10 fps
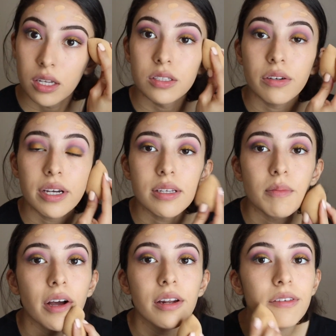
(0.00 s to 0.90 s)
So guys, I'm
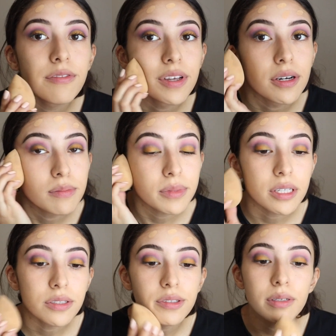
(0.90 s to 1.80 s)
not gonna film
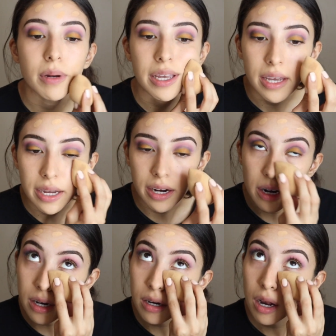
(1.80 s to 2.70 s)
me doing my
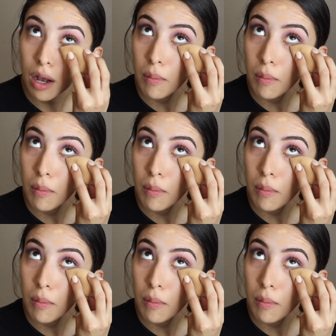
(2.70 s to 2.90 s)
hair,